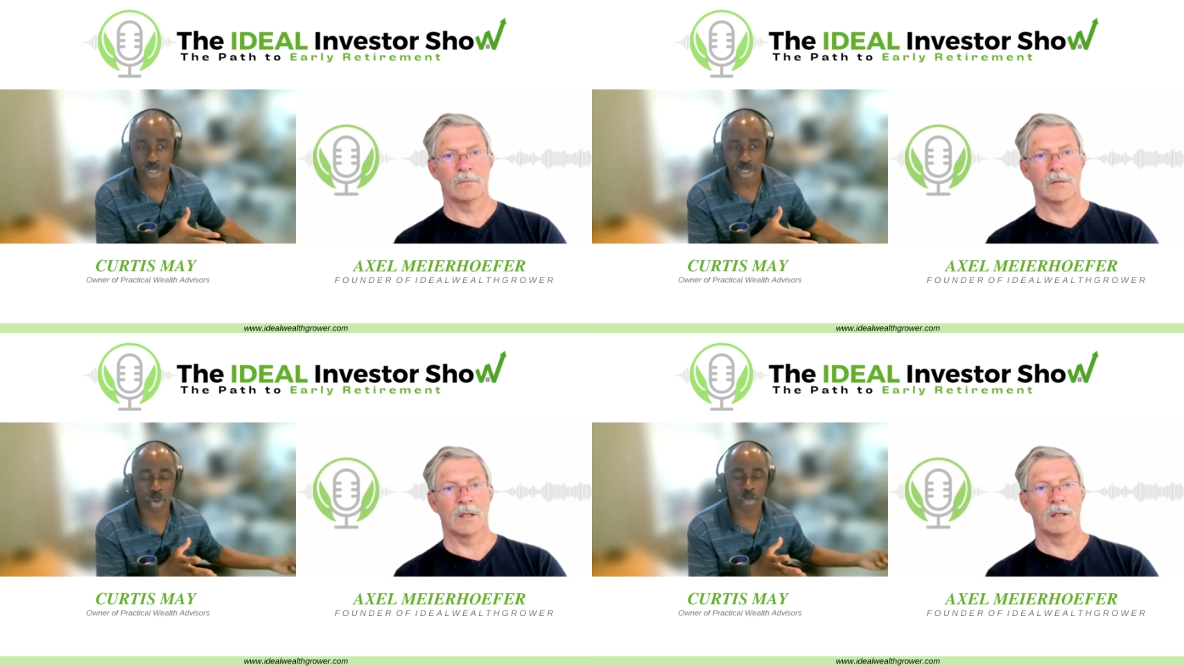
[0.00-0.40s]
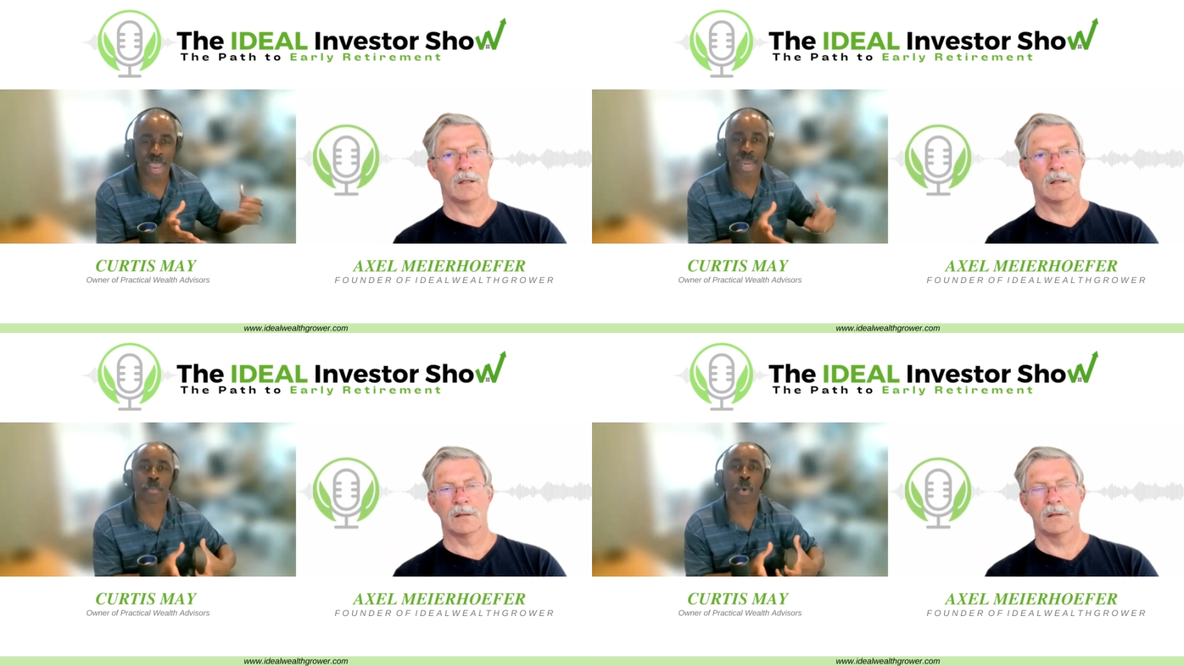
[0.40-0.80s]
Speaker 1: So
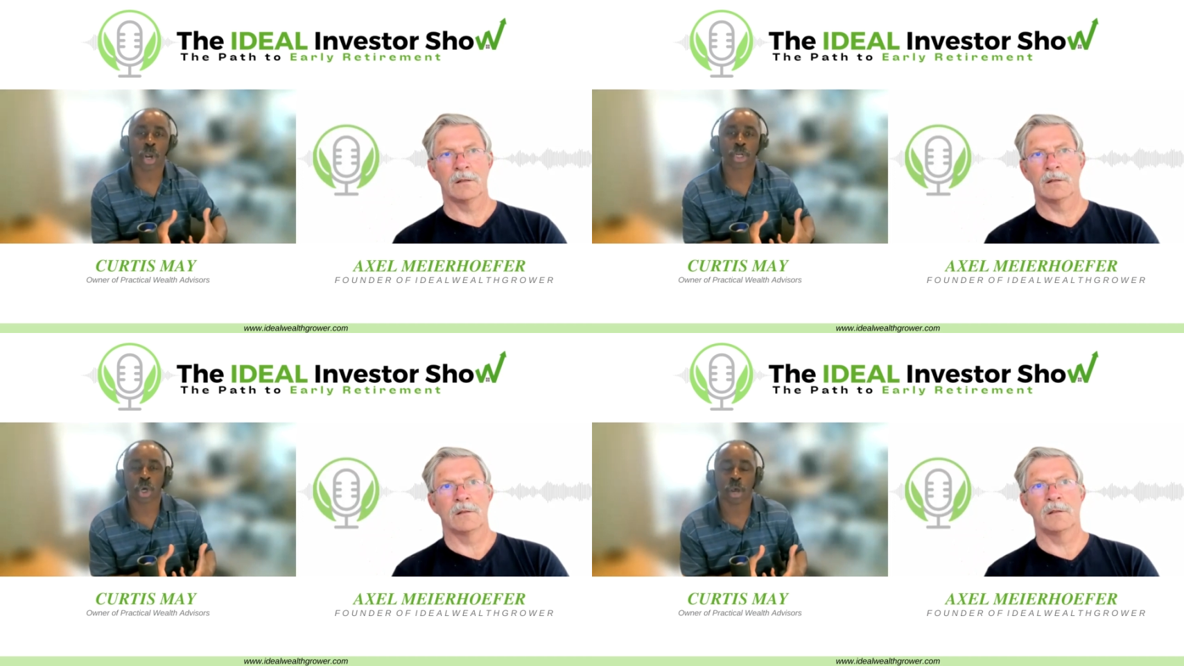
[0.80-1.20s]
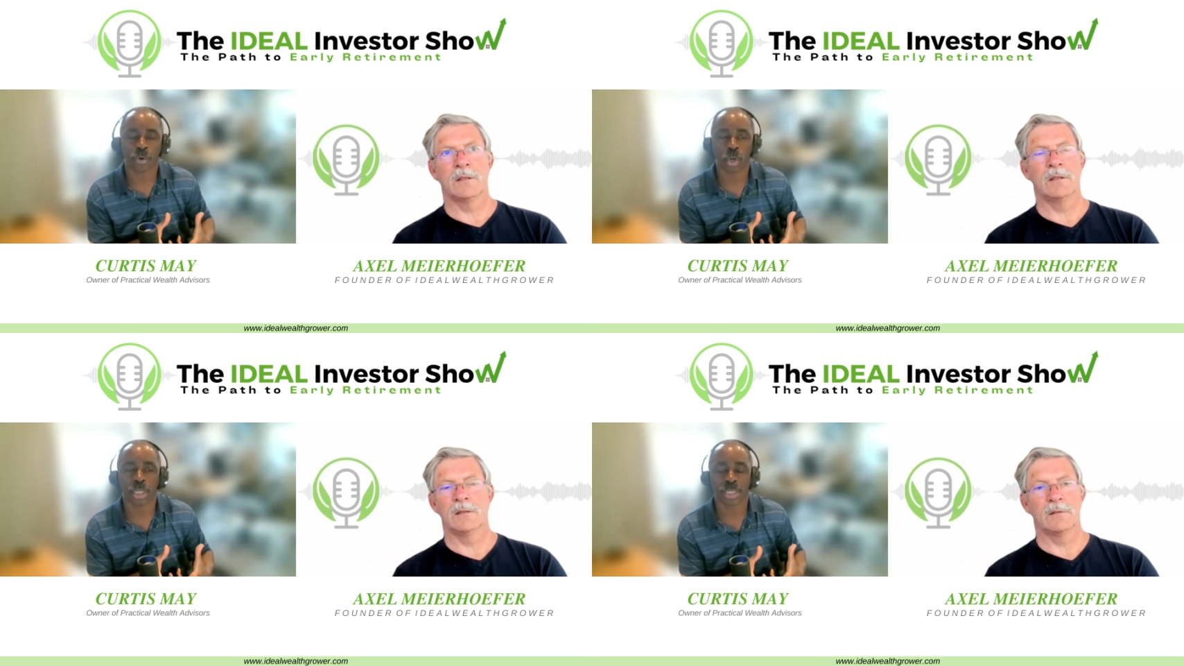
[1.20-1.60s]
paying a mortgage
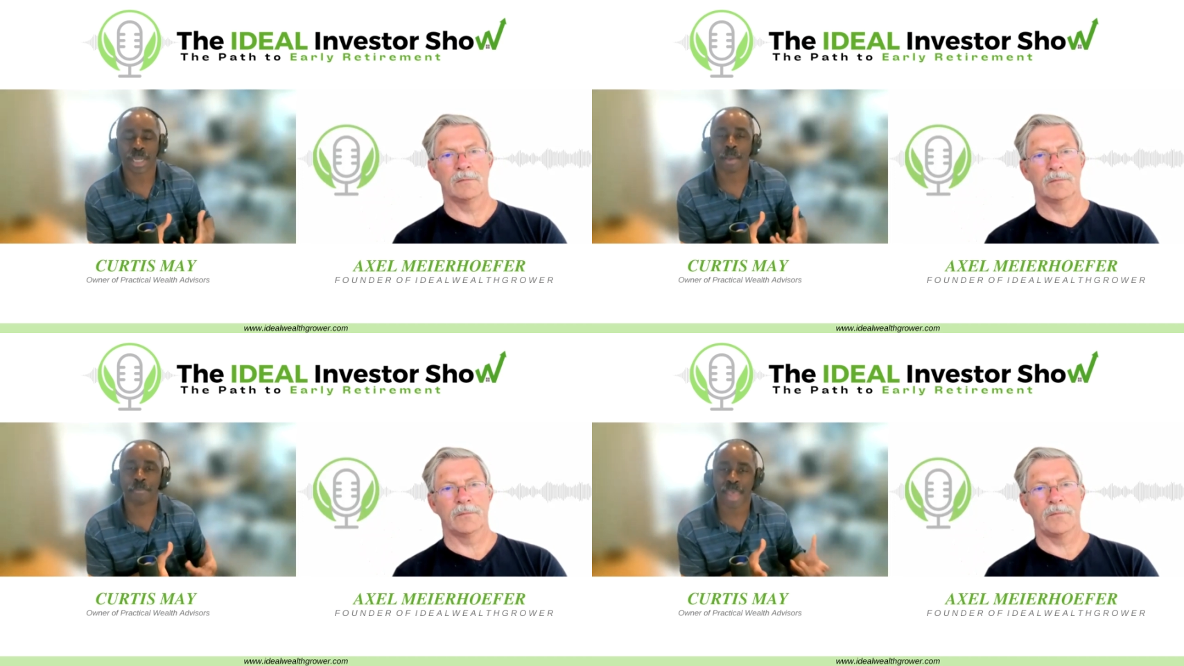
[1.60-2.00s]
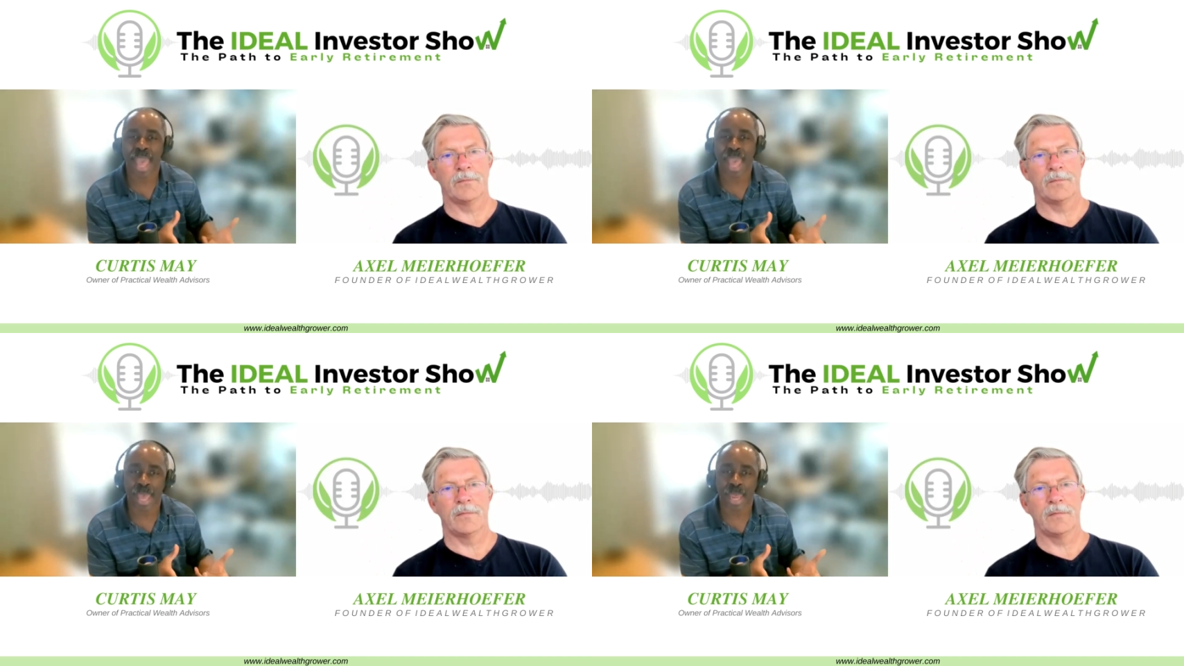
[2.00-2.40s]
off early is not
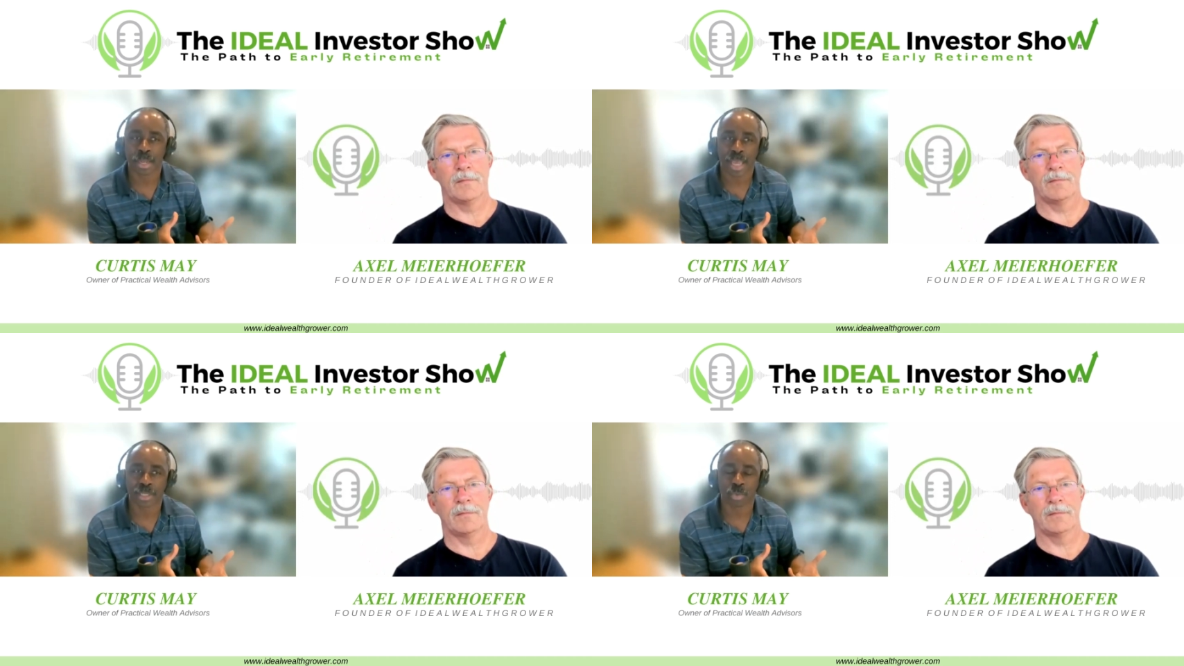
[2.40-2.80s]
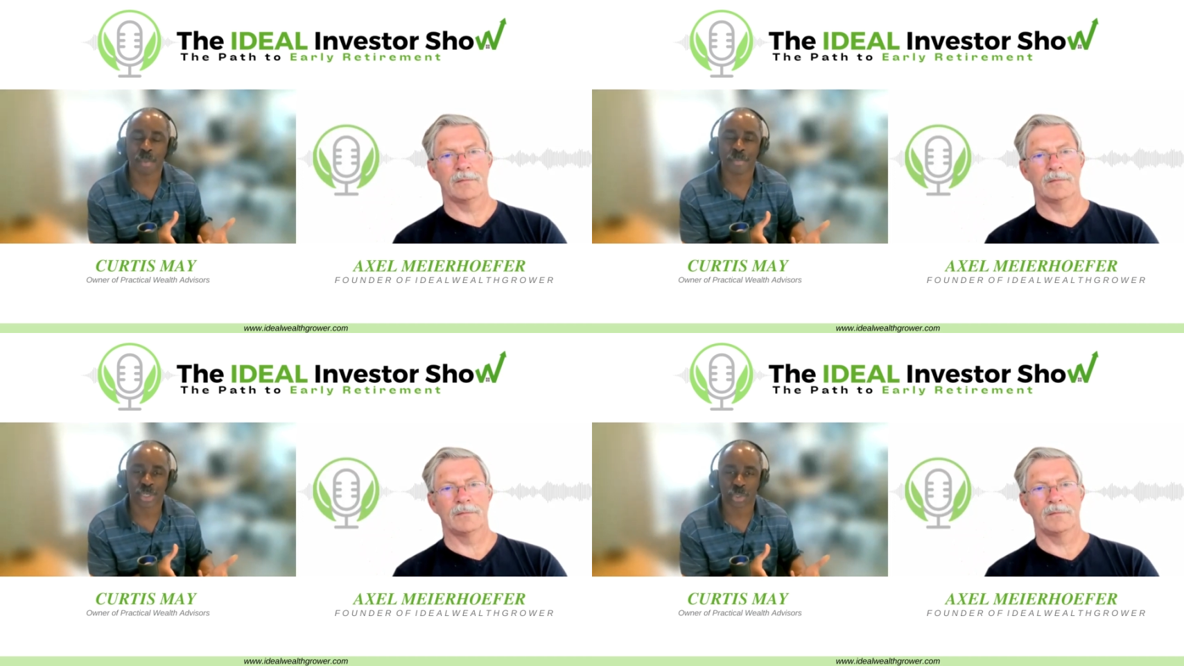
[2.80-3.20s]
bad, as
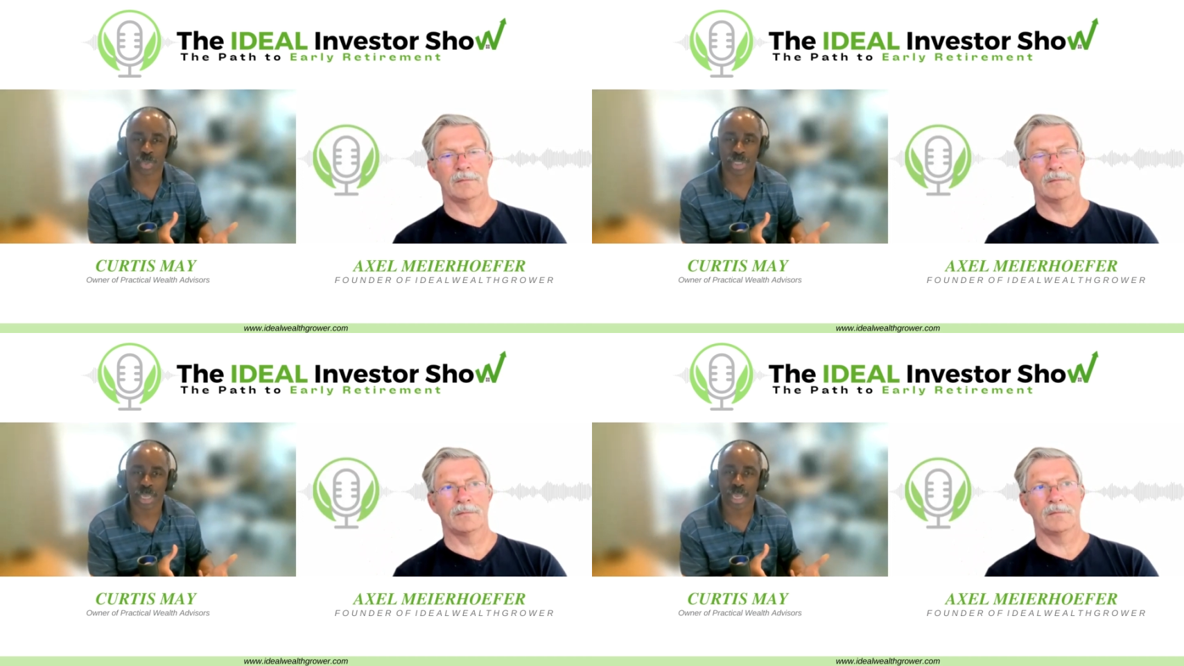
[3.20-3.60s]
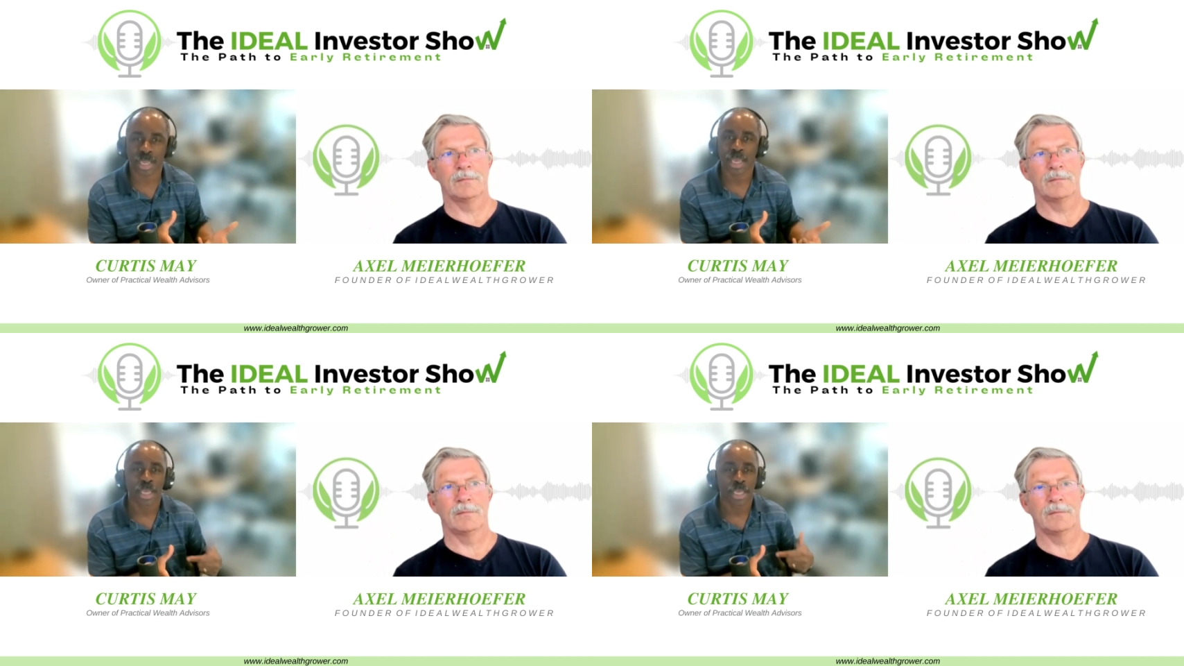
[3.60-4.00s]
one mentor would
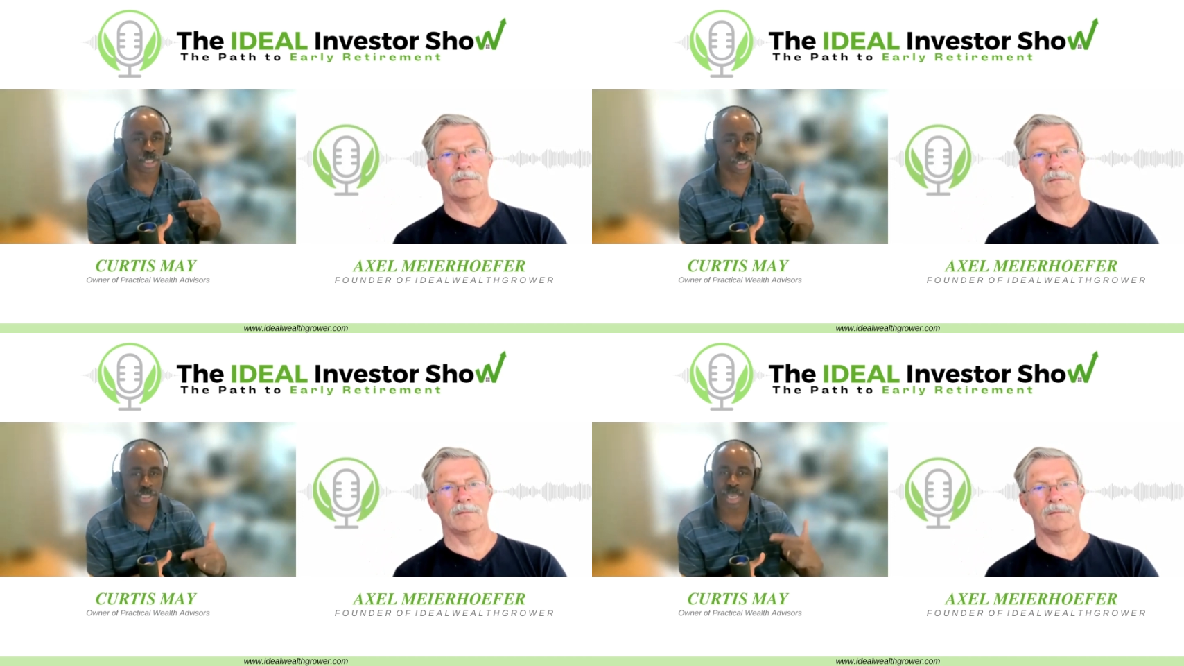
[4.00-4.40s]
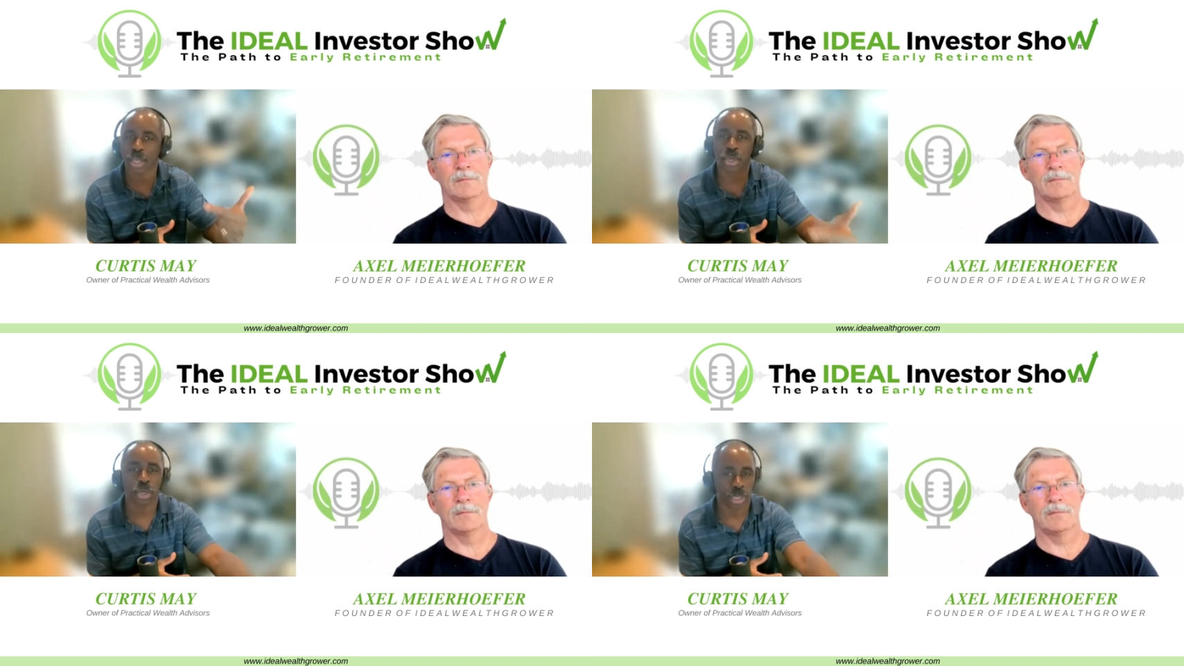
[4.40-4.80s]
say. It just
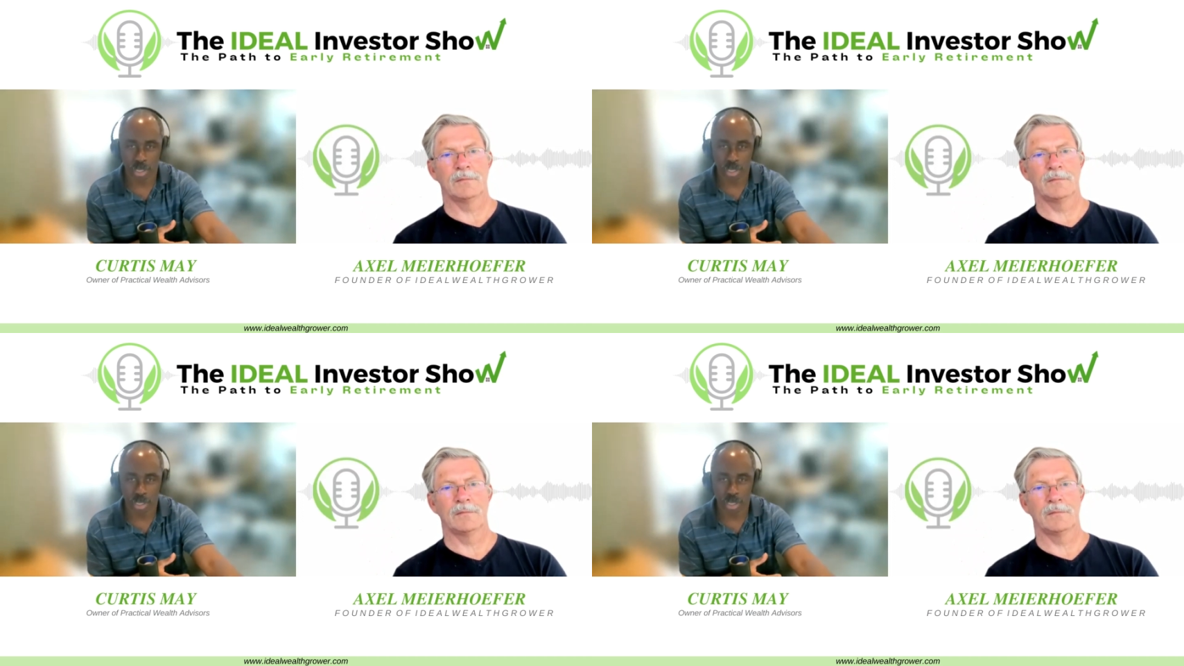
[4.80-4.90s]
ain't good.